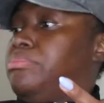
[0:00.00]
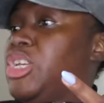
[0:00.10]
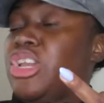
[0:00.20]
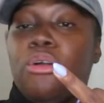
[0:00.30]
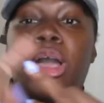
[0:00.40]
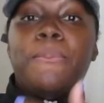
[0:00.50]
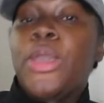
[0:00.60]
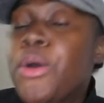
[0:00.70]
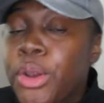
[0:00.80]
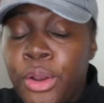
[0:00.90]
you know,
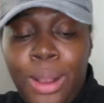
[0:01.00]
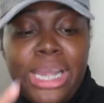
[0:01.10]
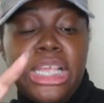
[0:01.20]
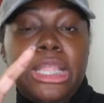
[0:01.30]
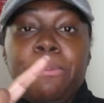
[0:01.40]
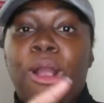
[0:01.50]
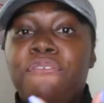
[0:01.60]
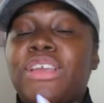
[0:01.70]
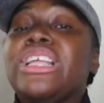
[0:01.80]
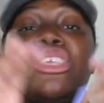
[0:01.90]
computer. I need the
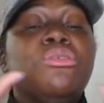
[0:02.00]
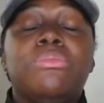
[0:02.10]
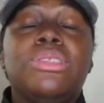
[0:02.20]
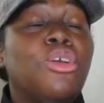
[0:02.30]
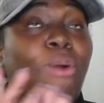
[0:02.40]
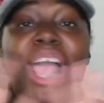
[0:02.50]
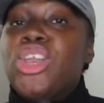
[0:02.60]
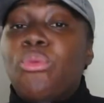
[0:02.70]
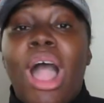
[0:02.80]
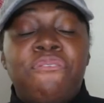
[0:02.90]
perfect. You you're
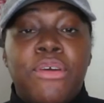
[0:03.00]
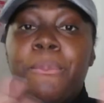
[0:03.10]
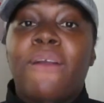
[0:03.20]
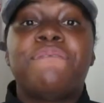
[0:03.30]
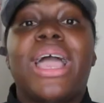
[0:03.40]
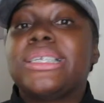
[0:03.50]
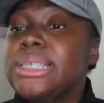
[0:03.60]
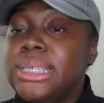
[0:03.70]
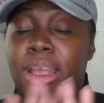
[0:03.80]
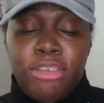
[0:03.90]
waiting around for
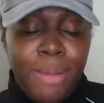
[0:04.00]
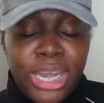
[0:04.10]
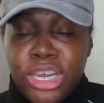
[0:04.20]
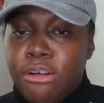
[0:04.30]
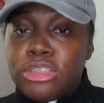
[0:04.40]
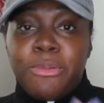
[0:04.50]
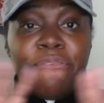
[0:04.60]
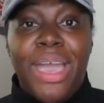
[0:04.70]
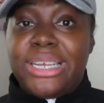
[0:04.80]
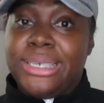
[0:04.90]
perfection, and everybody knows
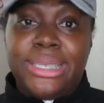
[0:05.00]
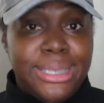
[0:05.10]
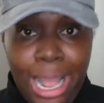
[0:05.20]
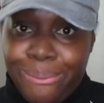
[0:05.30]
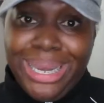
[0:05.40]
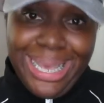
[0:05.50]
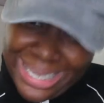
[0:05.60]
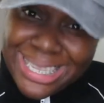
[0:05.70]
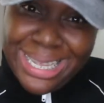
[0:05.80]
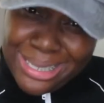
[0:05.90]
perfection does not really
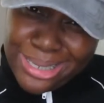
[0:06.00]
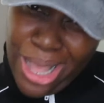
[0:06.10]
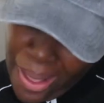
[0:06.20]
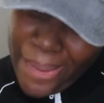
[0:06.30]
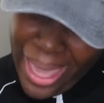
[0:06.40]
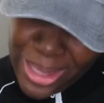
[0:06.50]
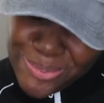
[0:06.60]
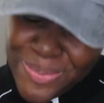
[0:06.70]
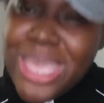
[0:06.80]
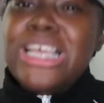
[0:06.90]
exist. Okay,
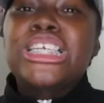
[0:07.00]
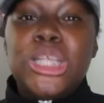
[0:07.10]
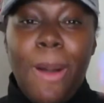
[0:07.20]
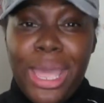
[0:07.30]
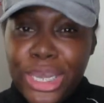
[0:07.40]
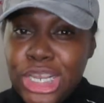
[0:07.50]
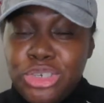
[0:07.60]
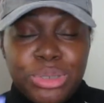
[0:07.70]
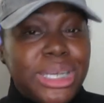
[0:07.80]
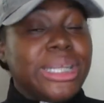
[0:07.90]
so I need
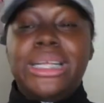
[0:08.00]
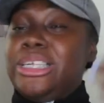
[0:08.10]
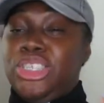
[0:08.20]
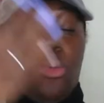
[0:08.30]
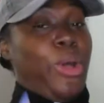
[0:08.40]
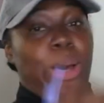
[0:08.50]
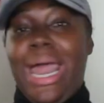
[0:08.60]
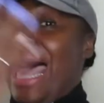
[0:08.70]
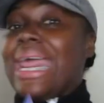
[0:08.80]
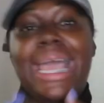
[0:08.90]
you to to will
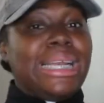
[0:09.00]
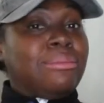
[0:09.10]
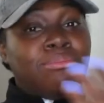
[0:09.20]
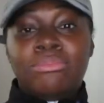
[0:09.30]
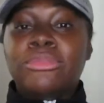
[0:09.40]
that in